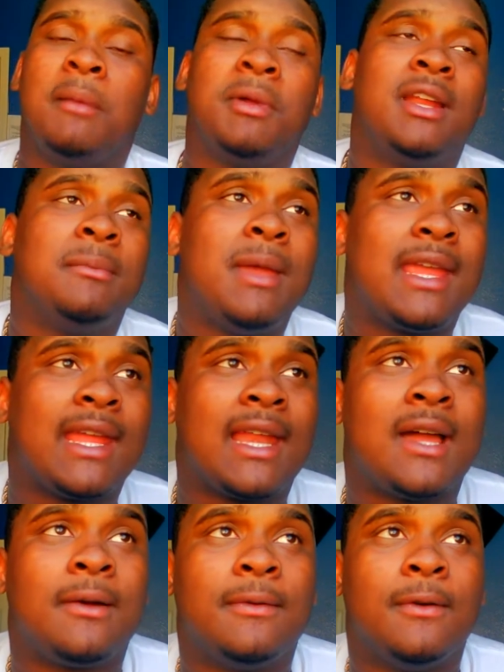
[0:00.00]
I'm gonna make it
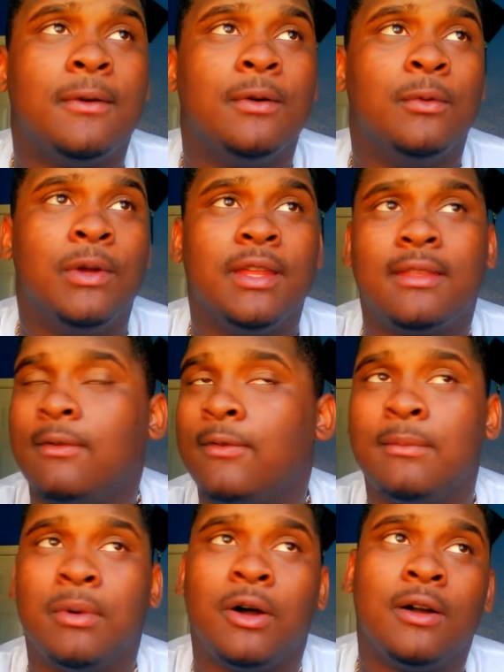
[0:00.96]
out with
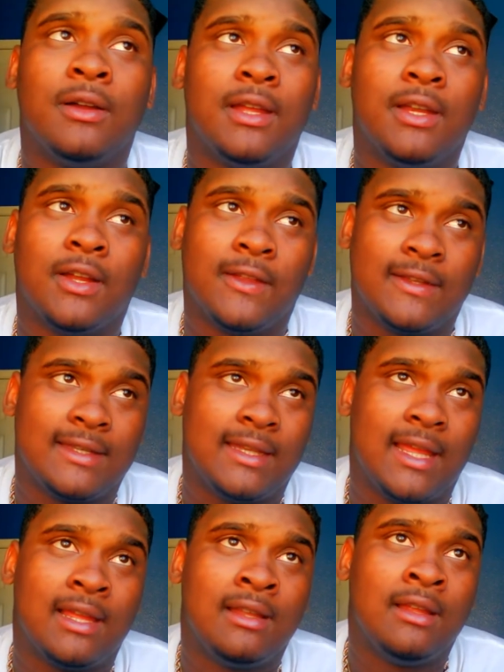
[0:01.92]
football and all this
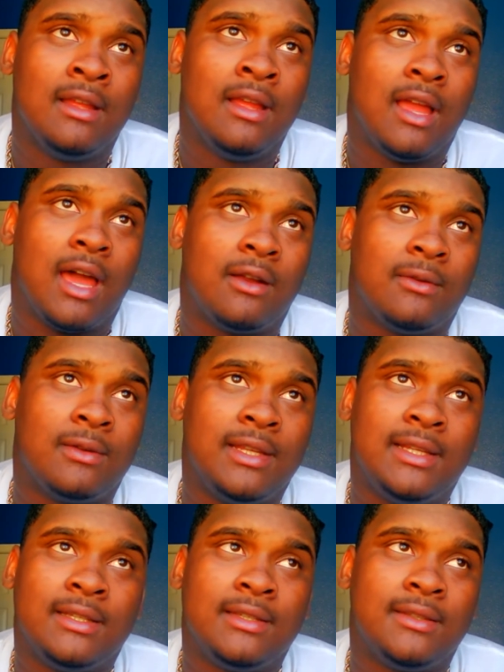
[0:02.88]
and that. I don't
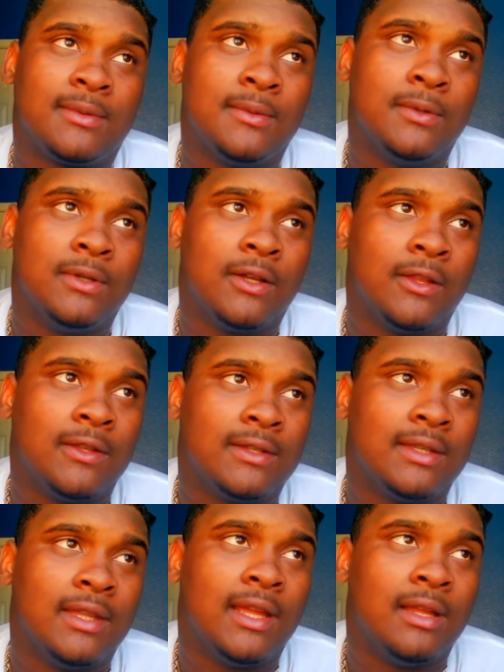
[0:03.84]
need school and all
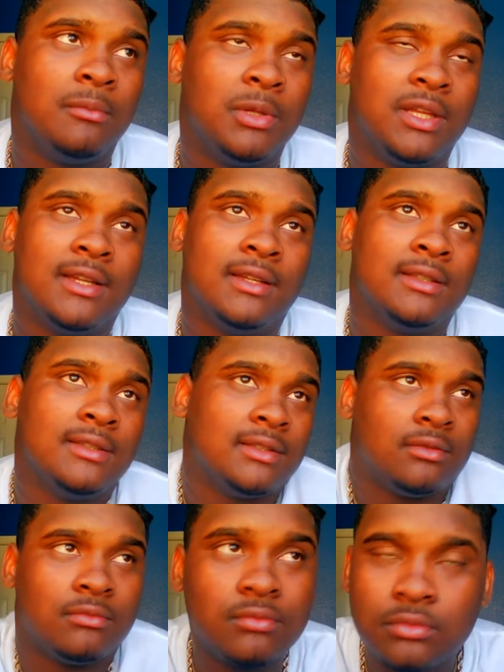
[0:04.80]
this and that,
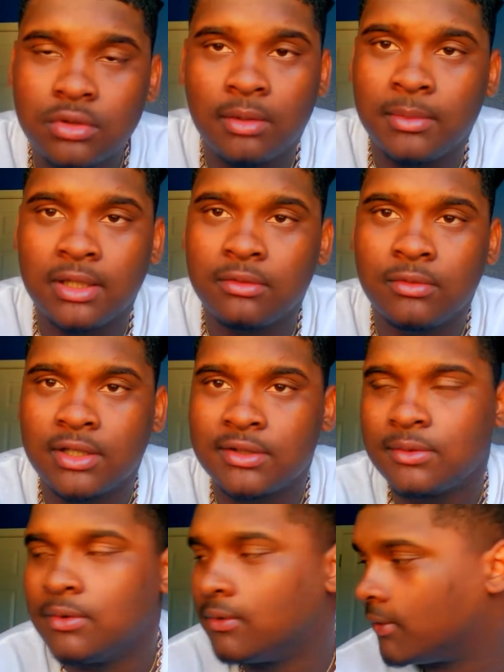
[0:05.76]
because, I mean, what
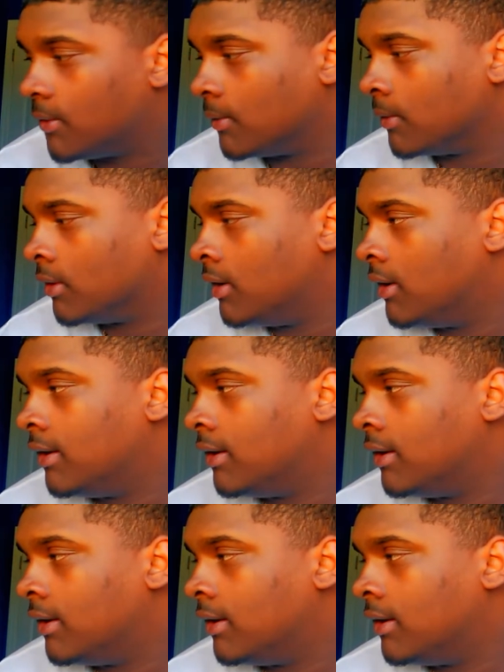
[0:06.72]
is school for?